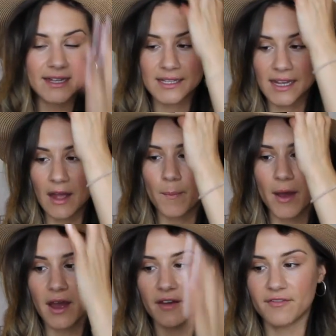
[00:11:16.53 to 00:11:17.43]
It's like a
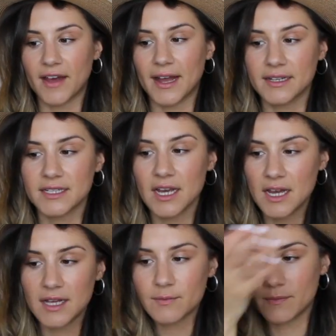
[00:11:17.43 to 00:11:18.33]
perfect,
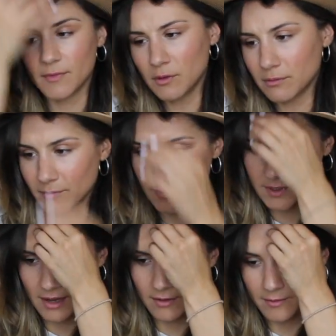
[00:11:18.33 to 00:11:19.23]
oh, what's
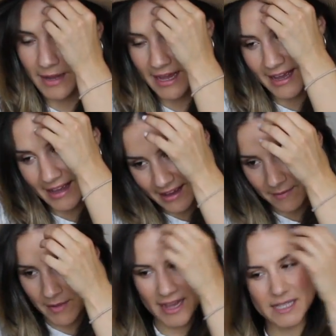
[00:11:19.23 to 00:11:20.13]
going on with my hair here?
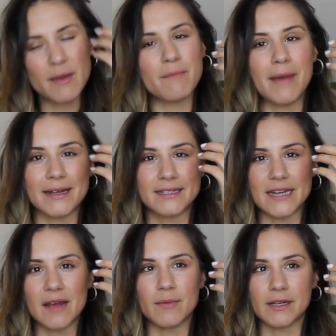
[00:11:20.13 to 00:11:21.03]
My hair's a bit mad
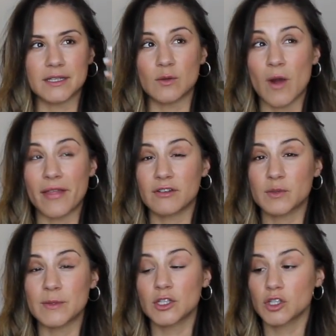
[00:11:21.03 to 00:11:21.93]
today because the weather
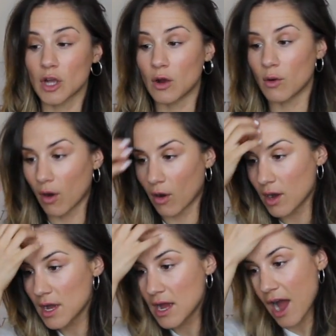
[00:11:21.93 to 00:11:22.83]
has been so
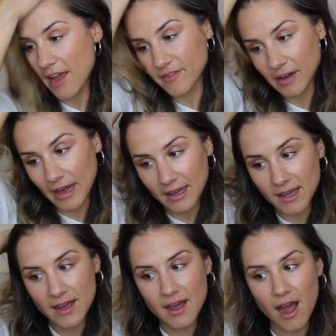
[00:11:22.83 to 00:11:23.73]
hot. I feel like
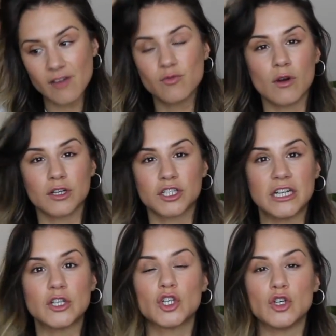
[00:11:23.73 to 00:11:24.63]
I've washed
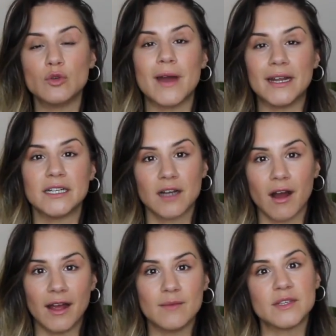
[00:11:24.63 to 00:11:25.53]
it too many
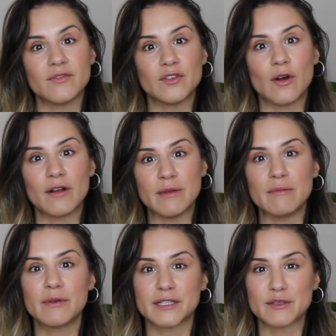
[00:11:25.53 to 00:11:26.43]
times, if you know what I
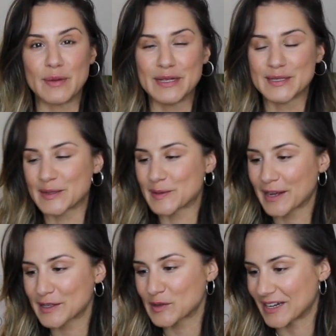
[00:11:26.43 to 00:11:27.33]
mean, because it's been so
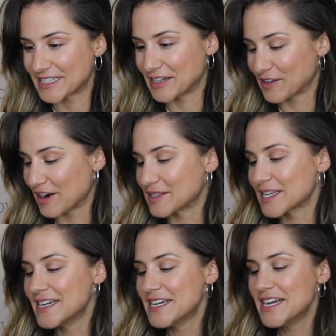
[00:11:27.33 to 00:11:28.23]
like sweaty and gross.